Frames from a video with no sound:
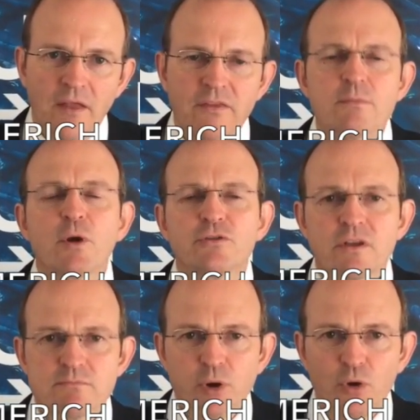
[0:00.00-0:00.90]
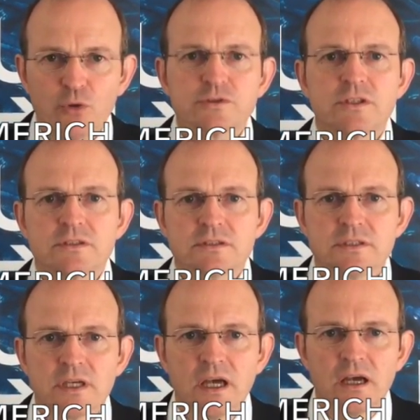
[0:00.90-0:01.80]
I think the most important
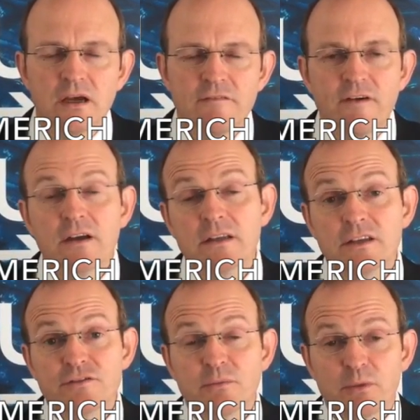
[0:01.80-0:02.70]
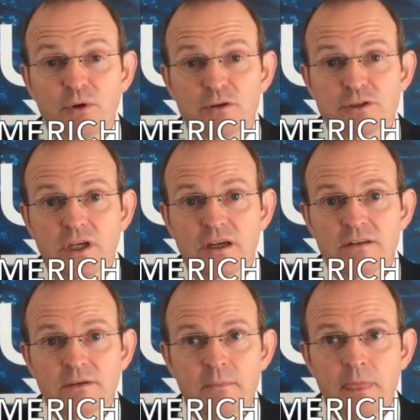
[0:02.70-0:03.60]
findings from the
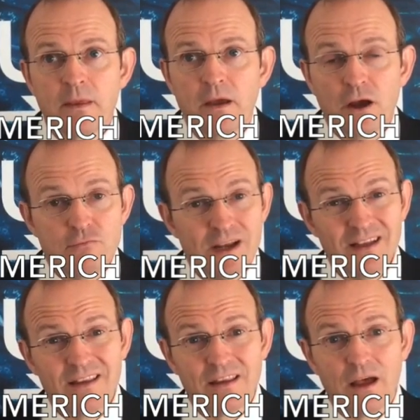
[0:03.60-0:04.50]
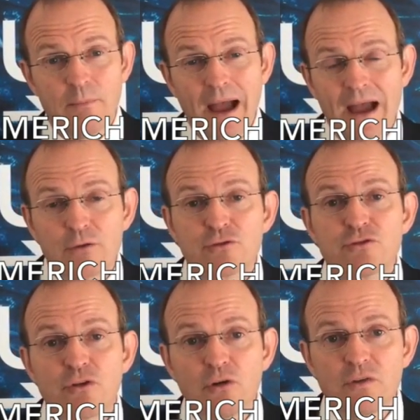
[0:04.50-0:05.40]
project are really about how
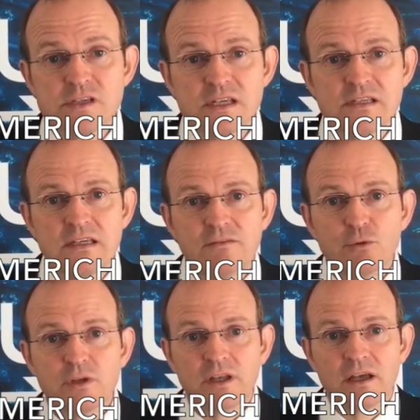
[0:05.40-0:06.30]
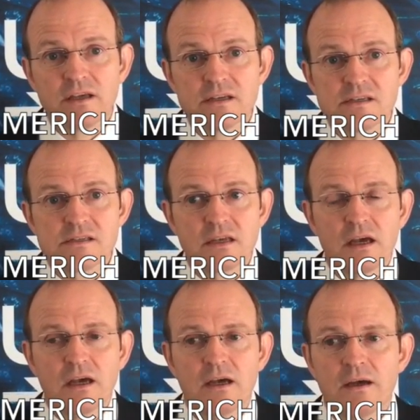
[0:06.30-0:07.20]
strong the city of Udine is.
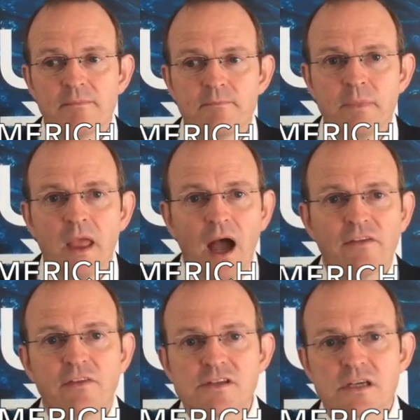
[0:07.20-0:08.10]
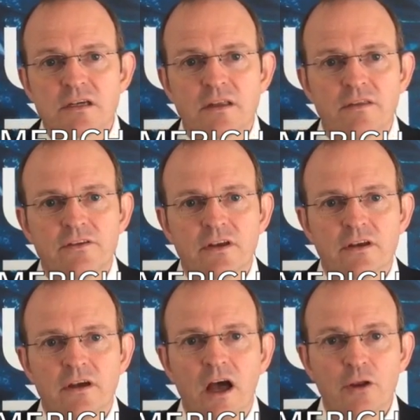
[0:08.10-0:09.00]
I think there's
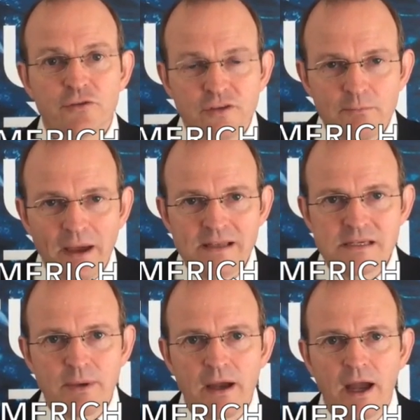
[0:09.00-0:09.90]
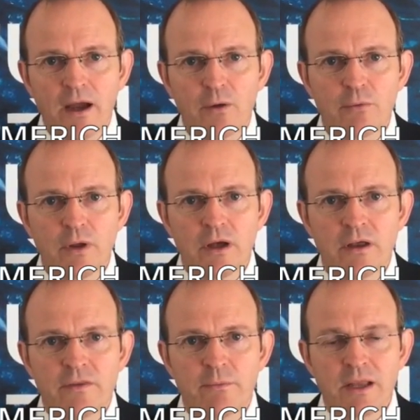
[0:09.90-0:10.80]
a lot of debate about how
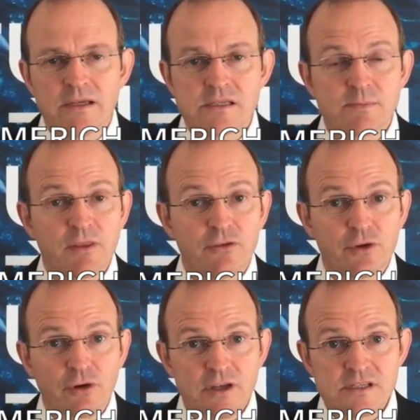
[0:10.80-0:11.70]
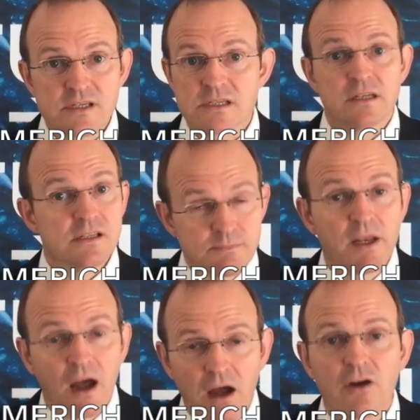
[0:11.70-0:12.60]
the place has been through crisis, and it's been
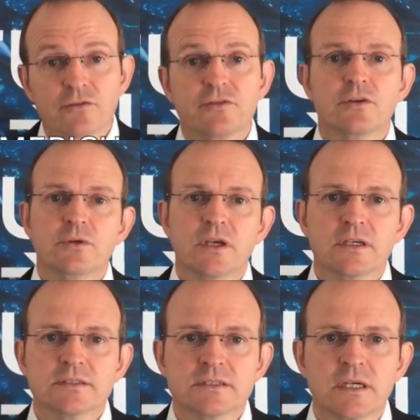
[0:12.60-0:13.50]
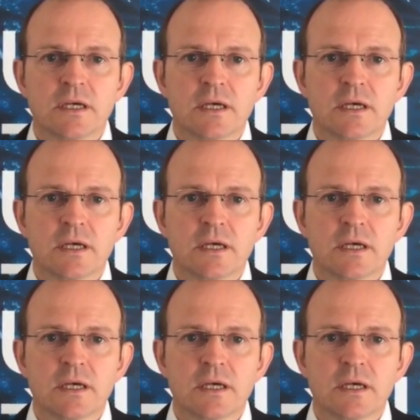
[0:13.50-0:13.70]
a hard few years.